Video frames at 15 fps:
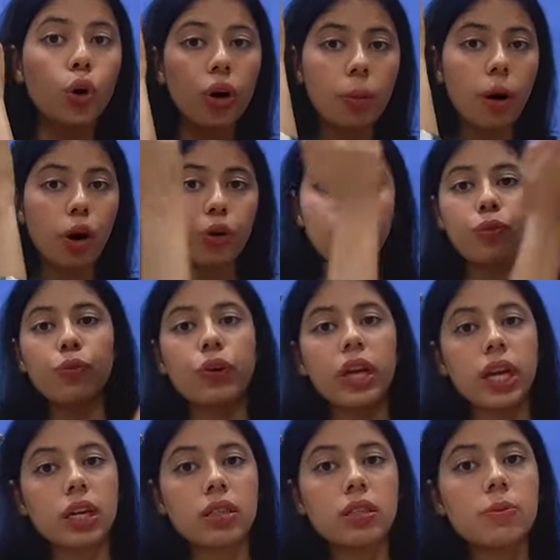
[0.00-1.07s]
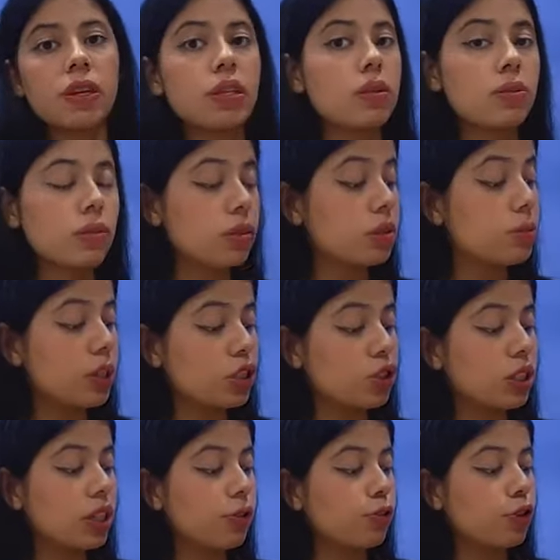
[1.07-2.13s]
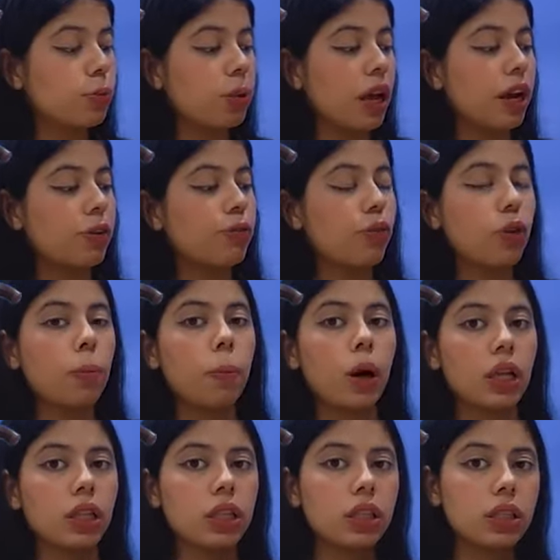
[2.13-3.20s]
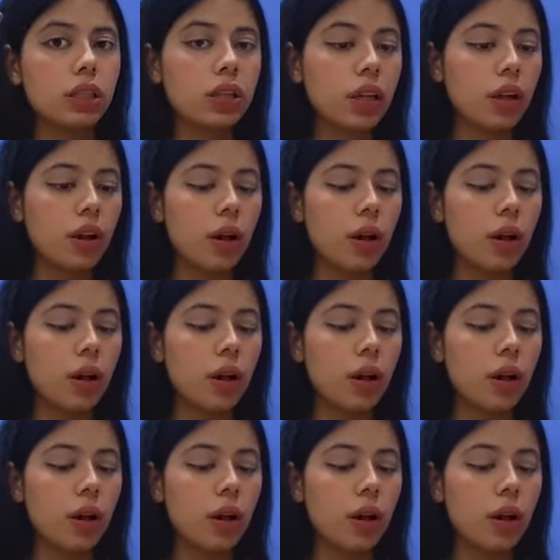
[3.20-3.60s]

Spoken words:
good amount of days, especially if you apply it for a month.